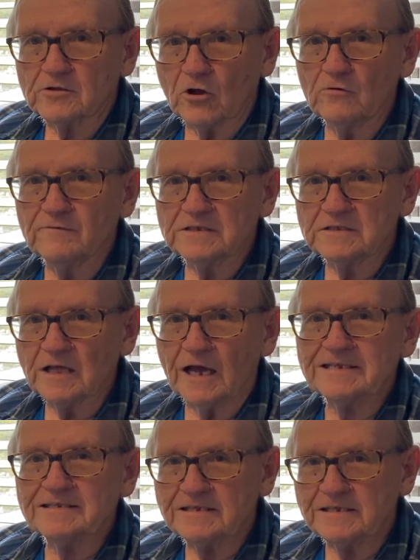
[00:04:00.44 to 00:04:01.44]

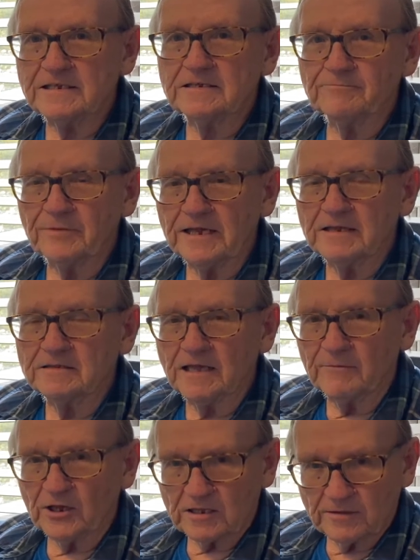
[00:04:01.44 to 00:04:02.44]
COVID-19
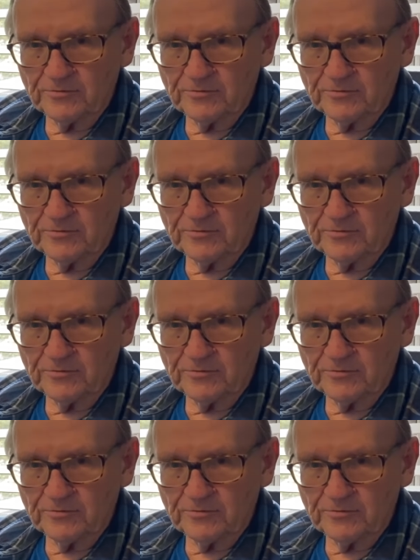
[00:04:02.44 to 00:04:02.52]
pandemic,